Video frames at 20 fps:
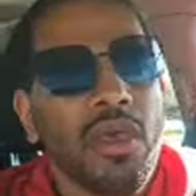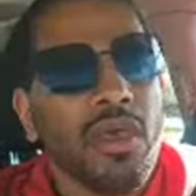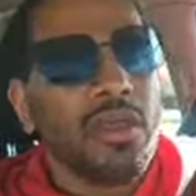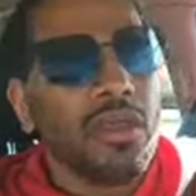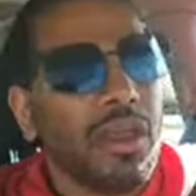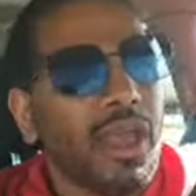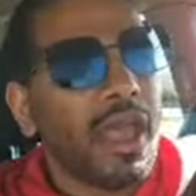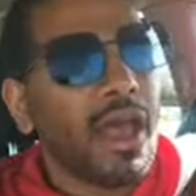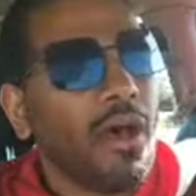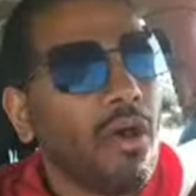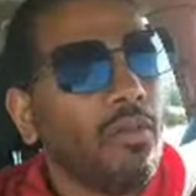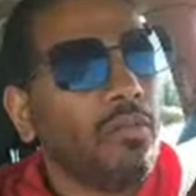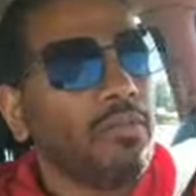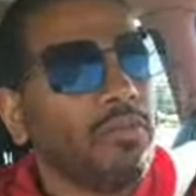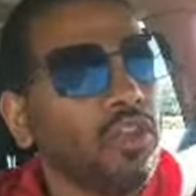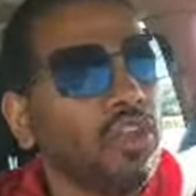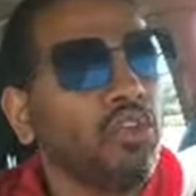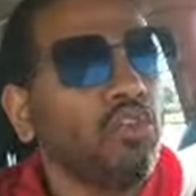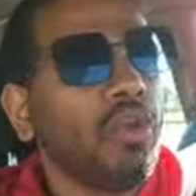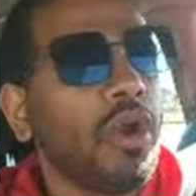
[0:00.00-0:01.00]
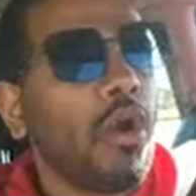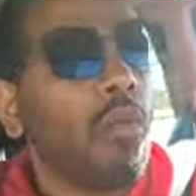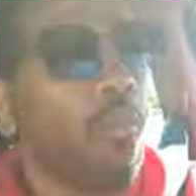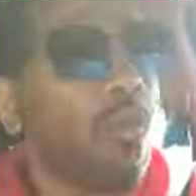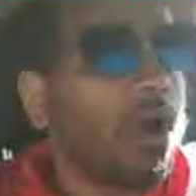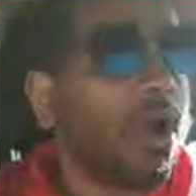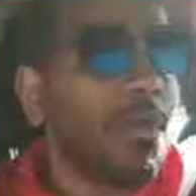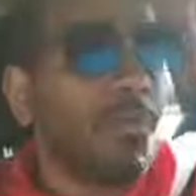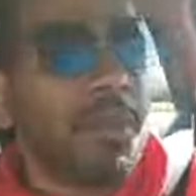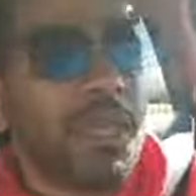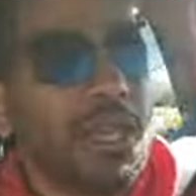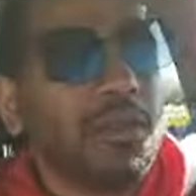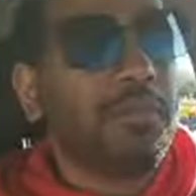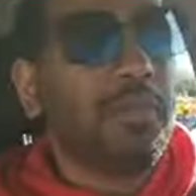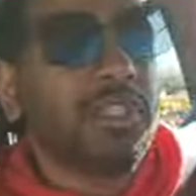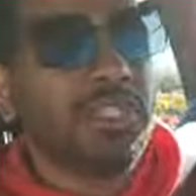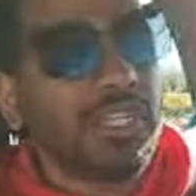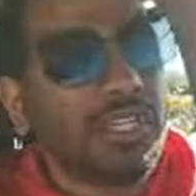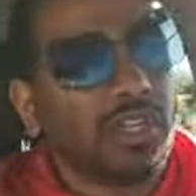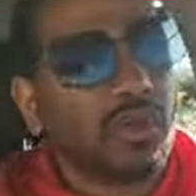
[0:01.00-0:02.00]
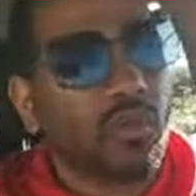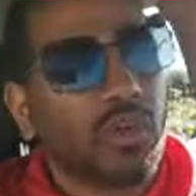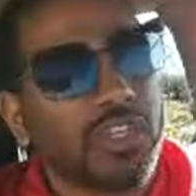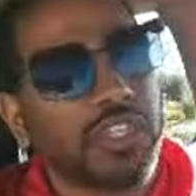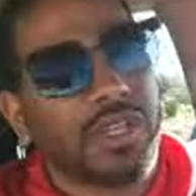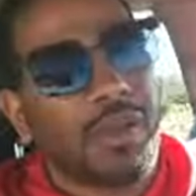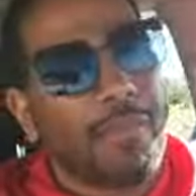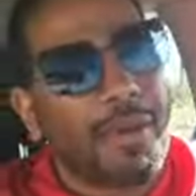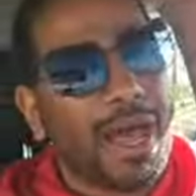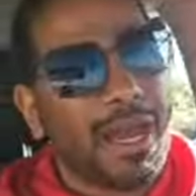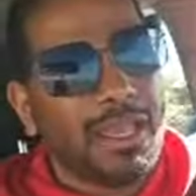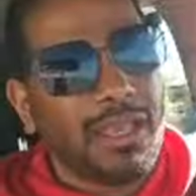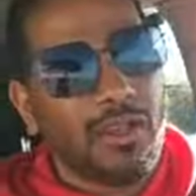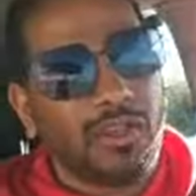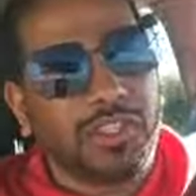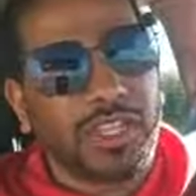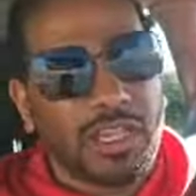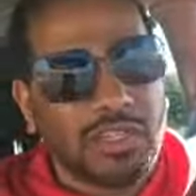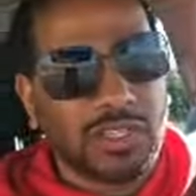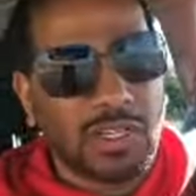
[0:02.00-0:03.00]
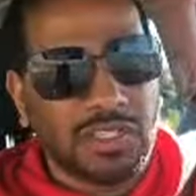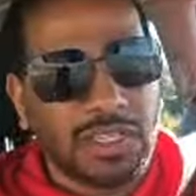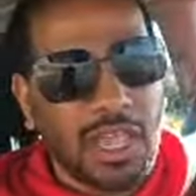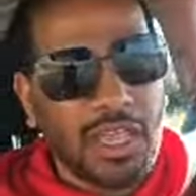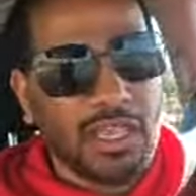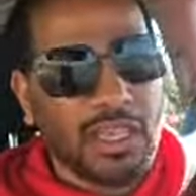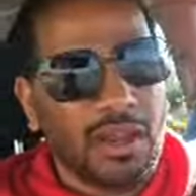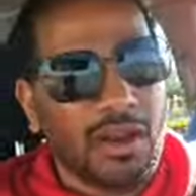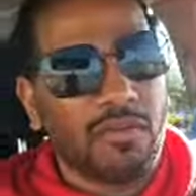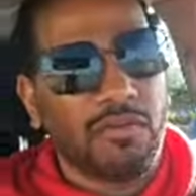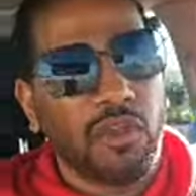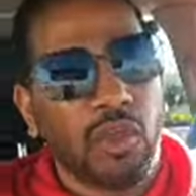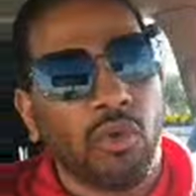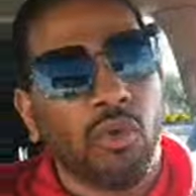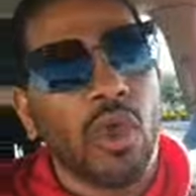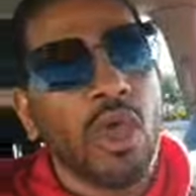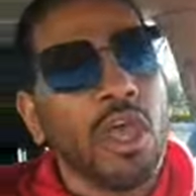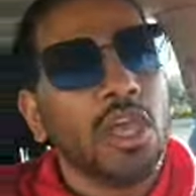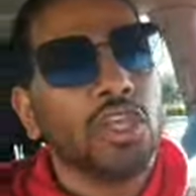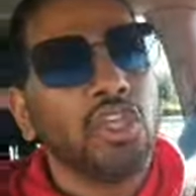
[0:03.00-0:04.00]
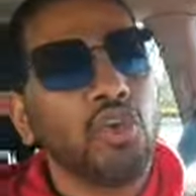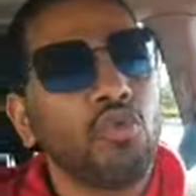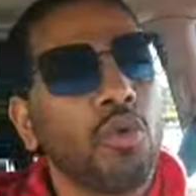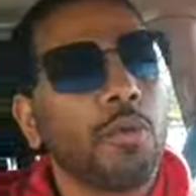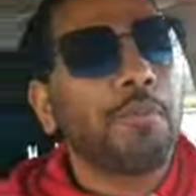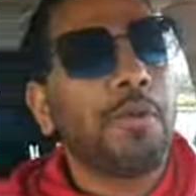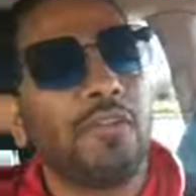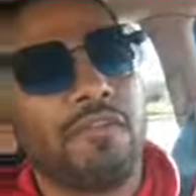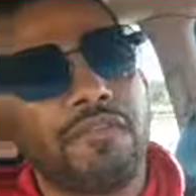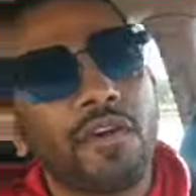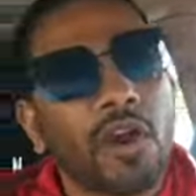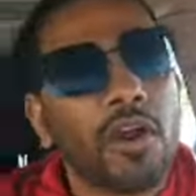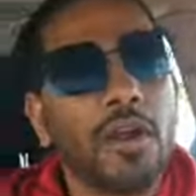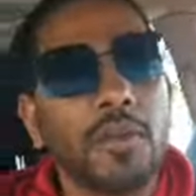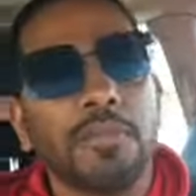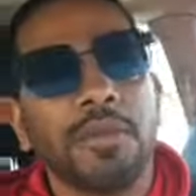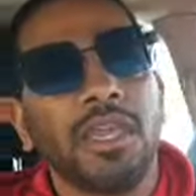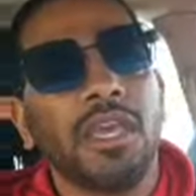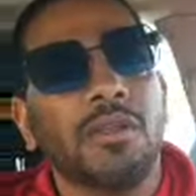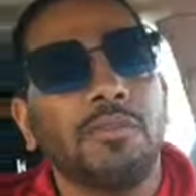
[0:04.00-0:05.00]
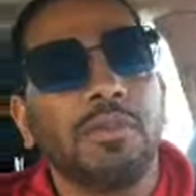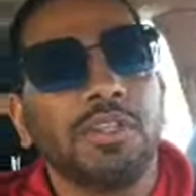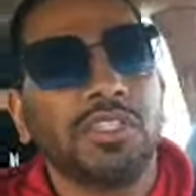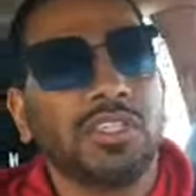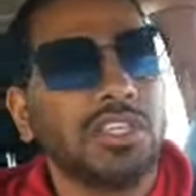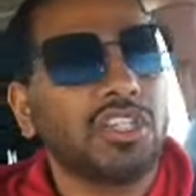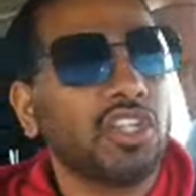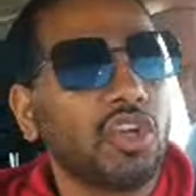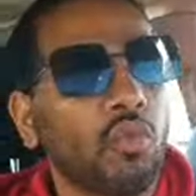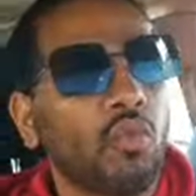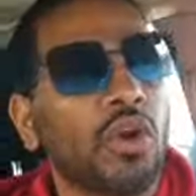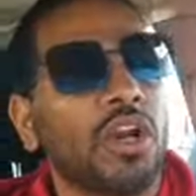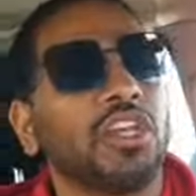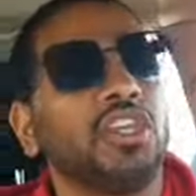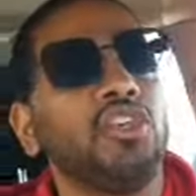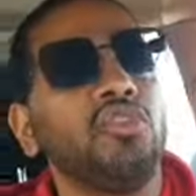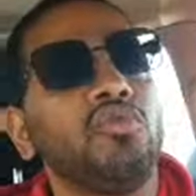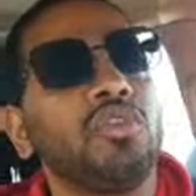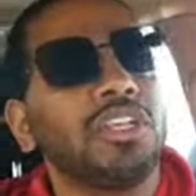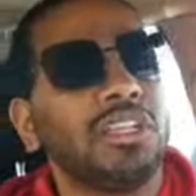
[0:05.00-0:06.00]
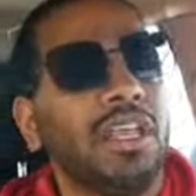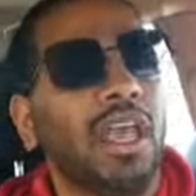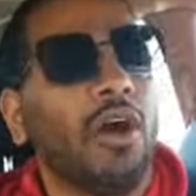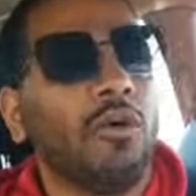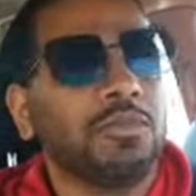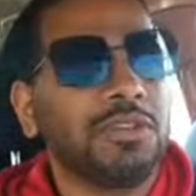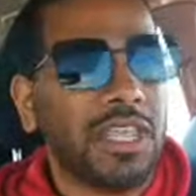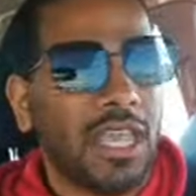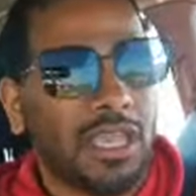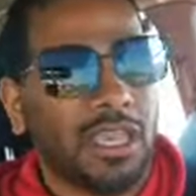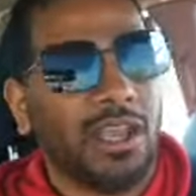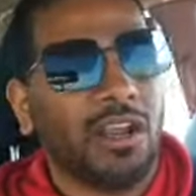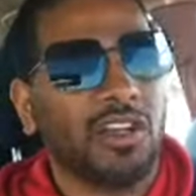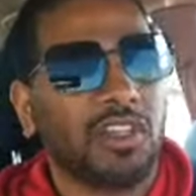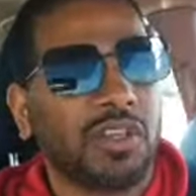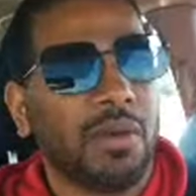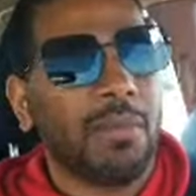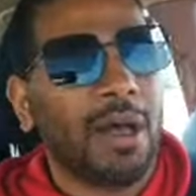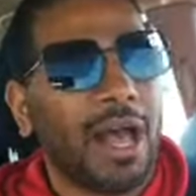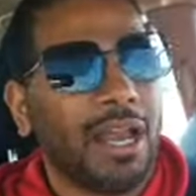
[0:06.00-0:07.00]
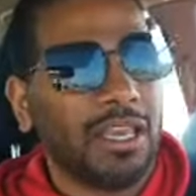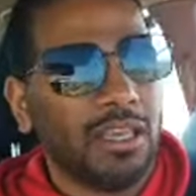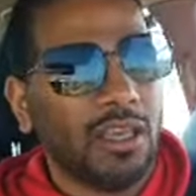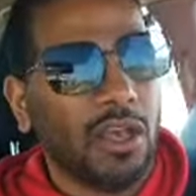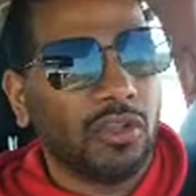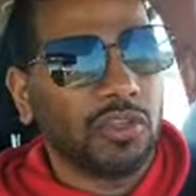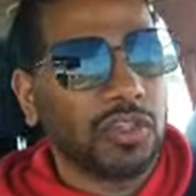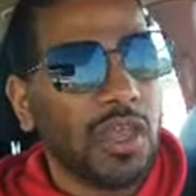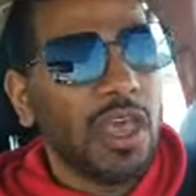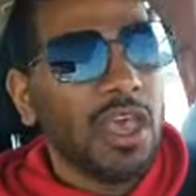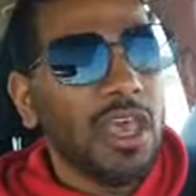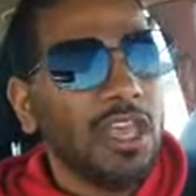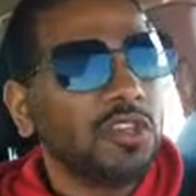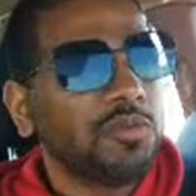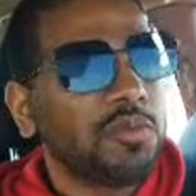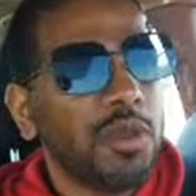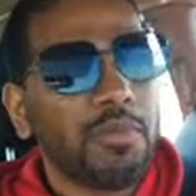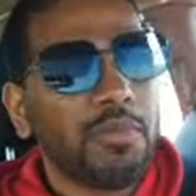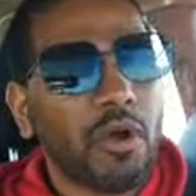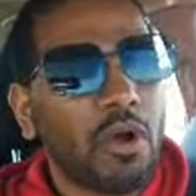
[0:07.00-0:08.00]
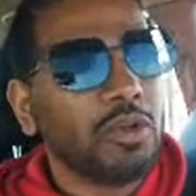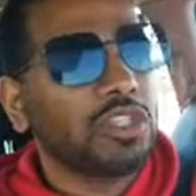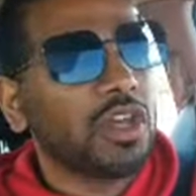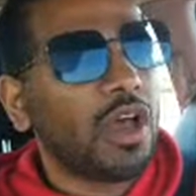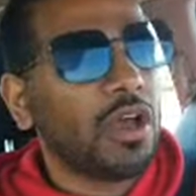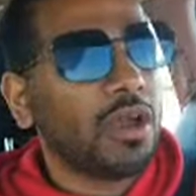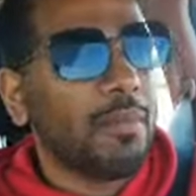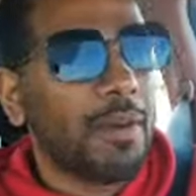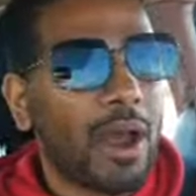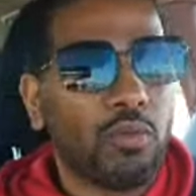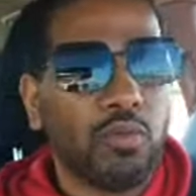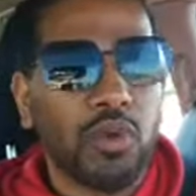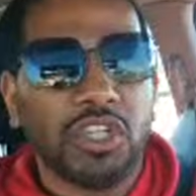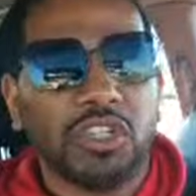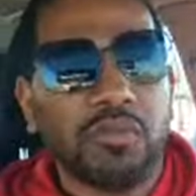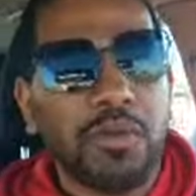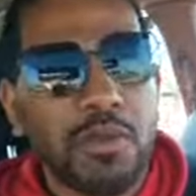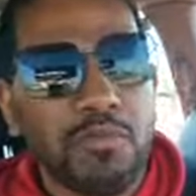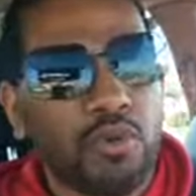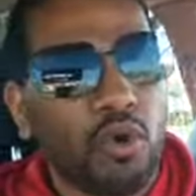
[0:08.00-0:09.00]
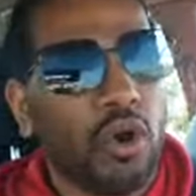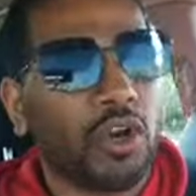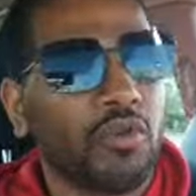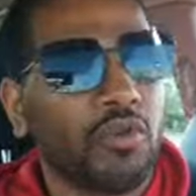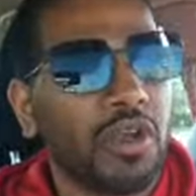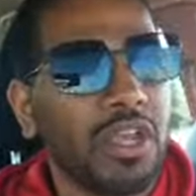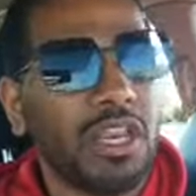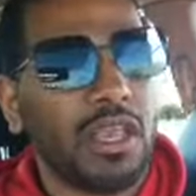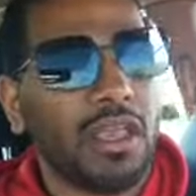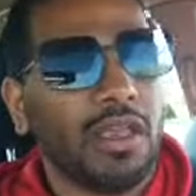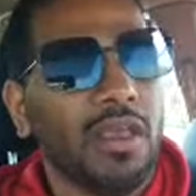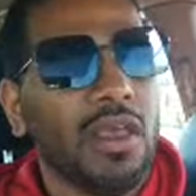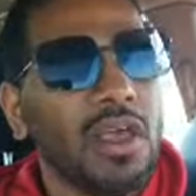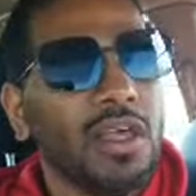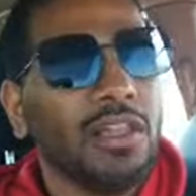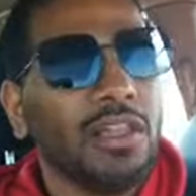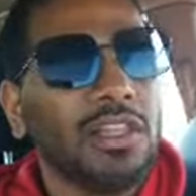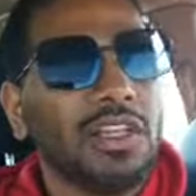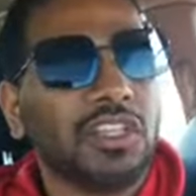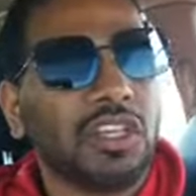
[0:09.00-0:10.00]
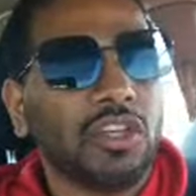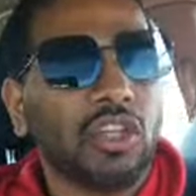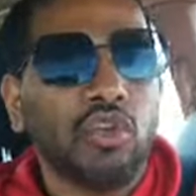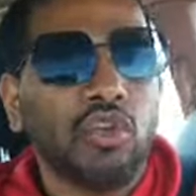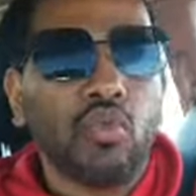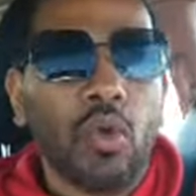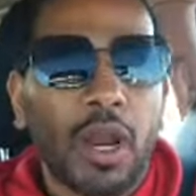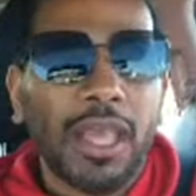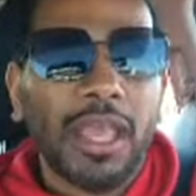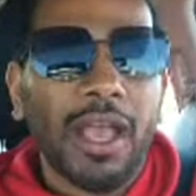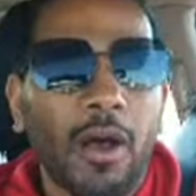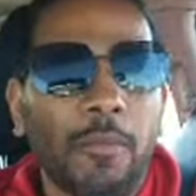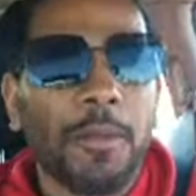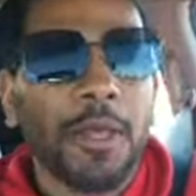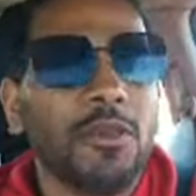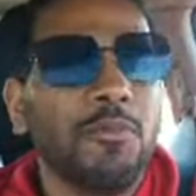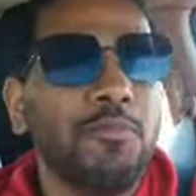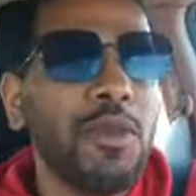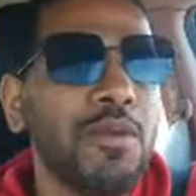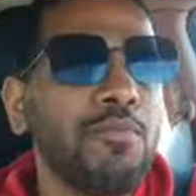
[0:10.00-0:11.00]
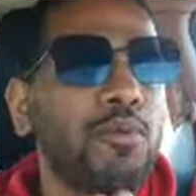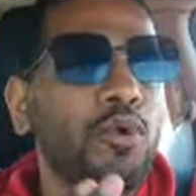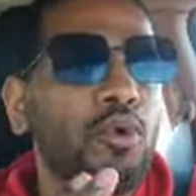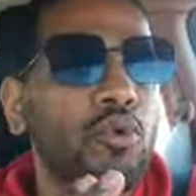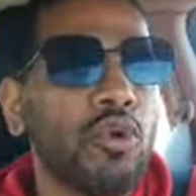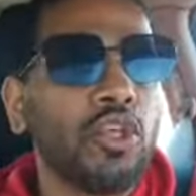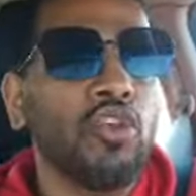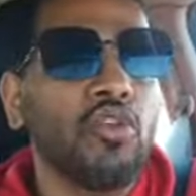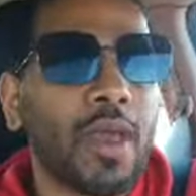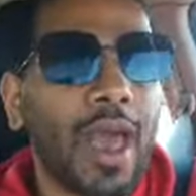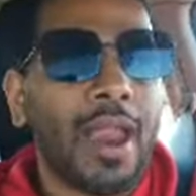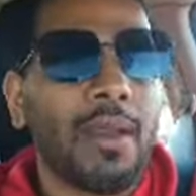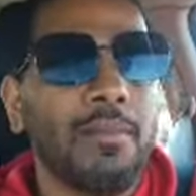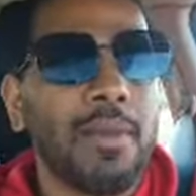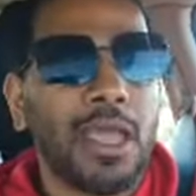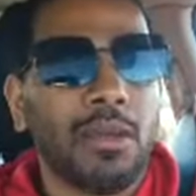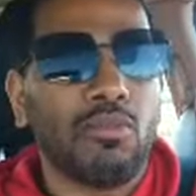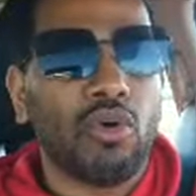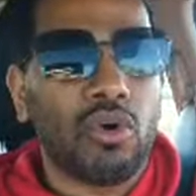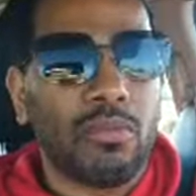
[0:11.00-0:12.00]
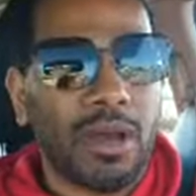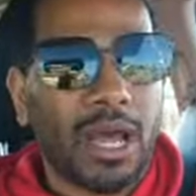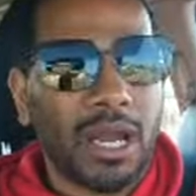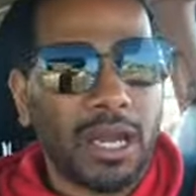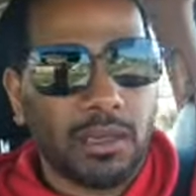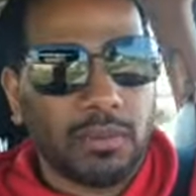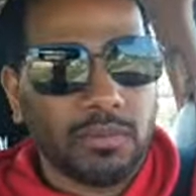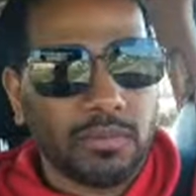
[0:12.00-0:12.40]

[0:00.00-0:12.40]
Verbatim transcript: Now, you don't want to be in a position where somebody else has to take care of you. You would prefer to be in a position where you can help take care of somebody else. Because people always talk about rich people are greedy. Listen, you want to help other people, you got to make more money.